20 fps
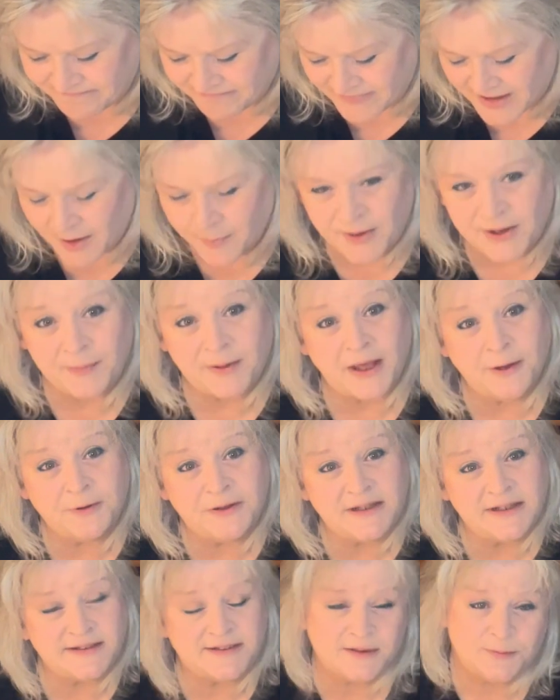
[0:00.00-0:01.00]
I'm going to play with
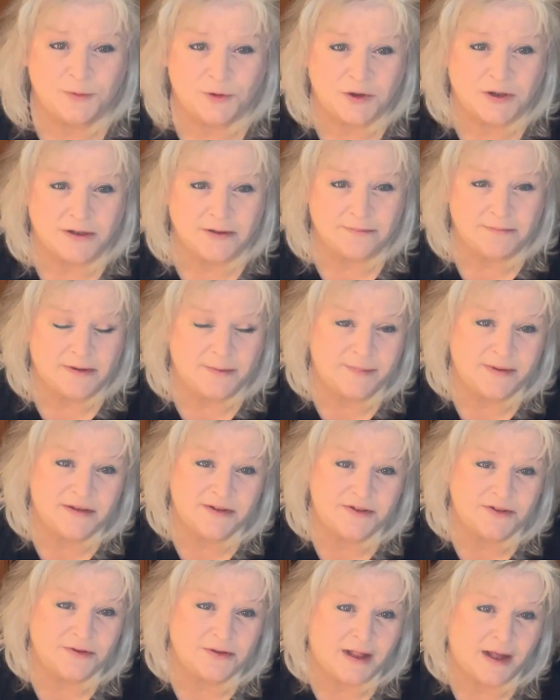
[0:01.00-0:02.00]
these some more. I'm going to
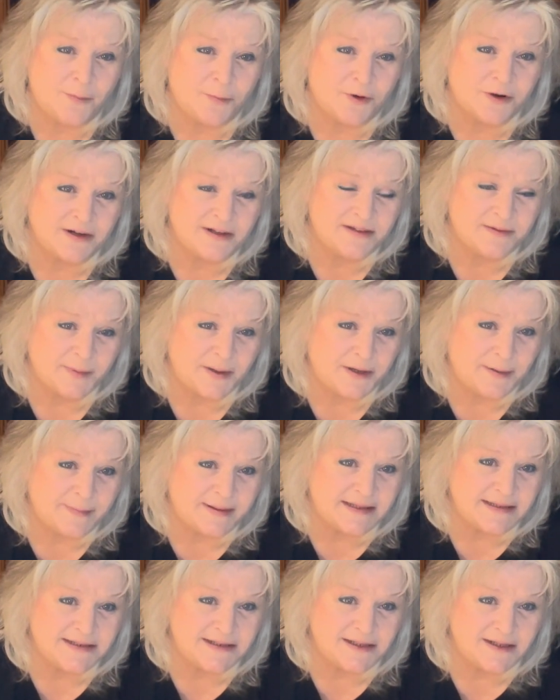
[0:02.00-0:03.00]
do a lot more
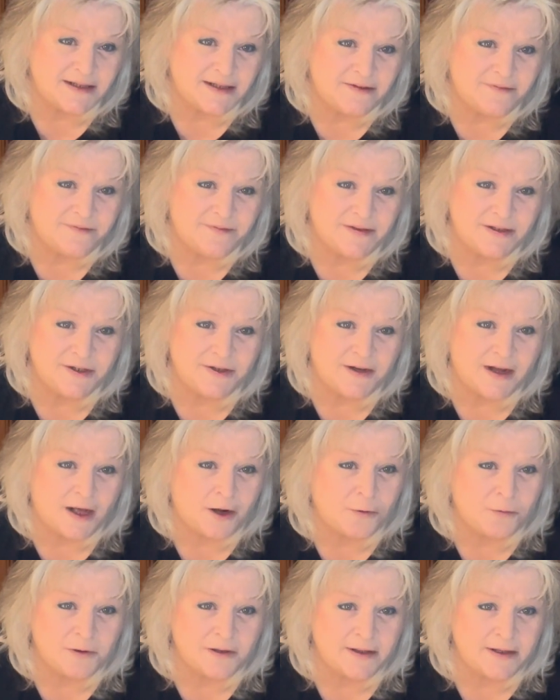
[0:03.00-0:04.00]
experimenting and figure out a
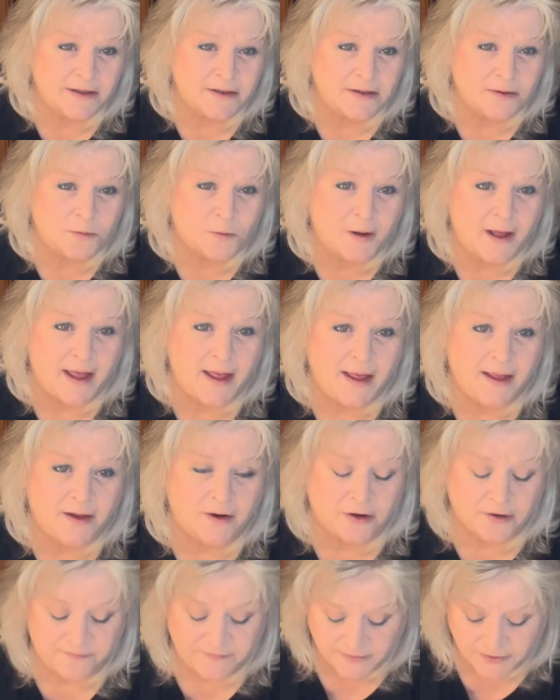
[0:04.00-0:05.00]
really good way
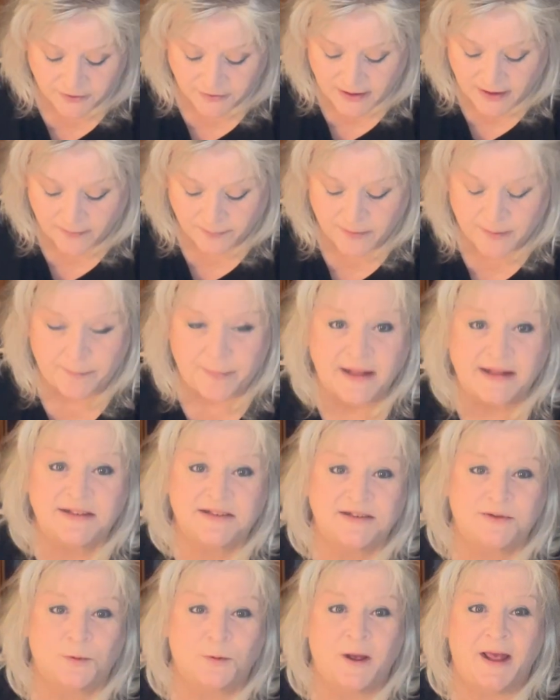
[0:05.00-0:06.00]
or figure out the
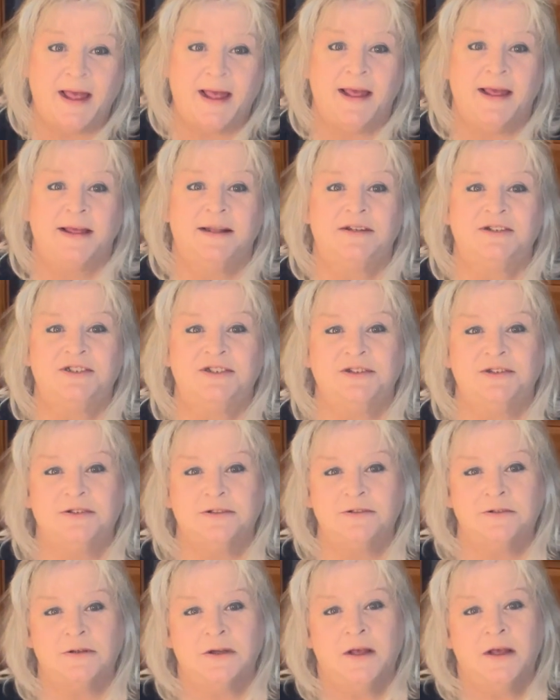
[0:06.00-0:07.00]
best way
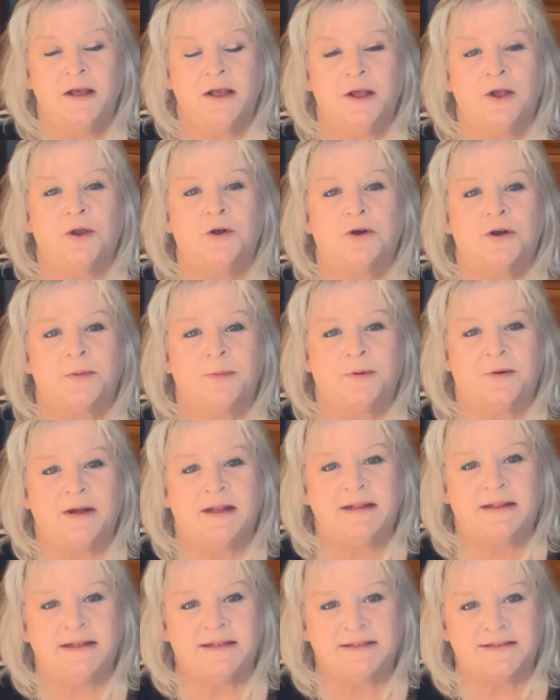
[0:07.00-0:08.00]
to
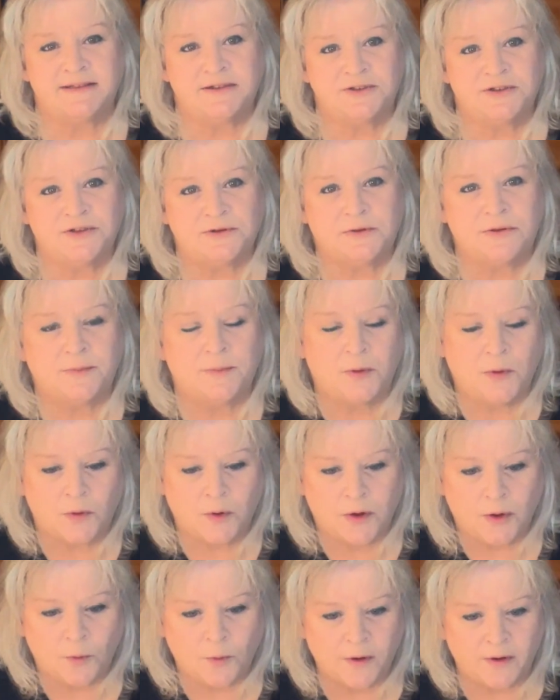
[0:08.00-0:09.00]
incorporate these into a
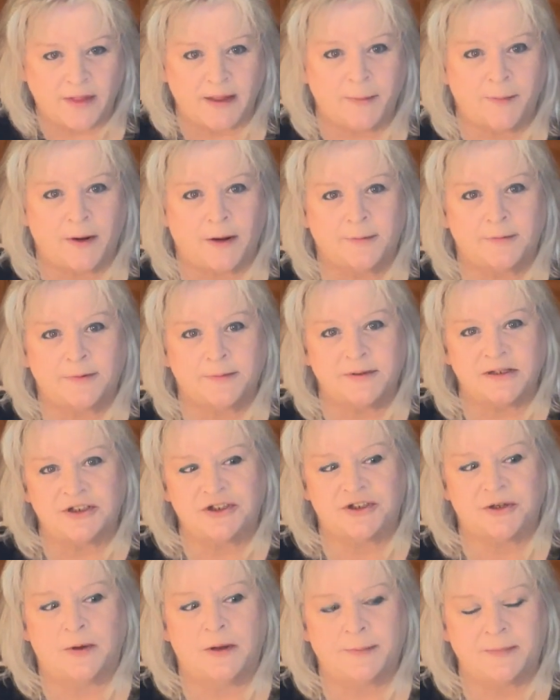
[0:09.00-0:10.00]
pour where they probably
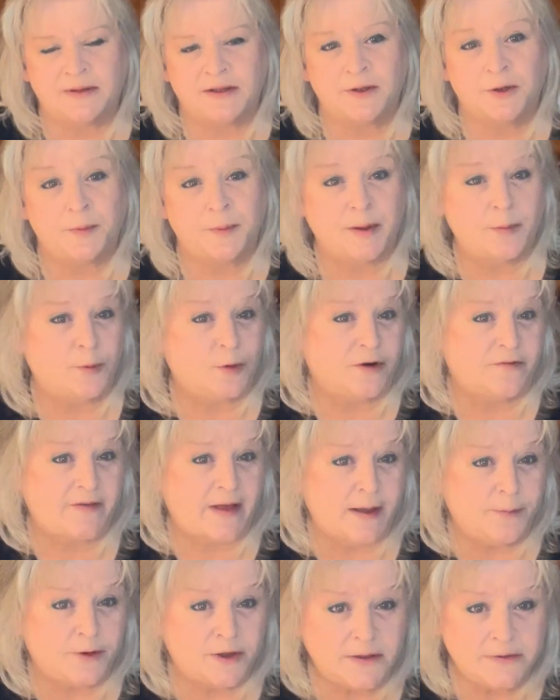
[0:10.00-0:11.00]
show up a little bit more
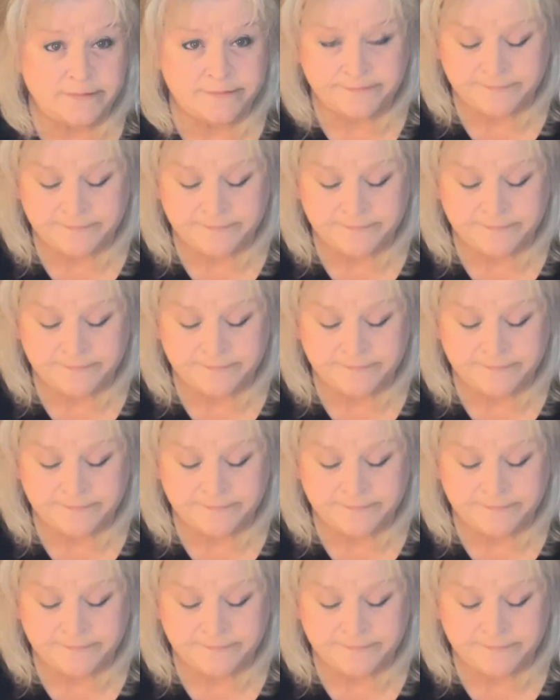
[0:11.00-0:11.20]
vibrant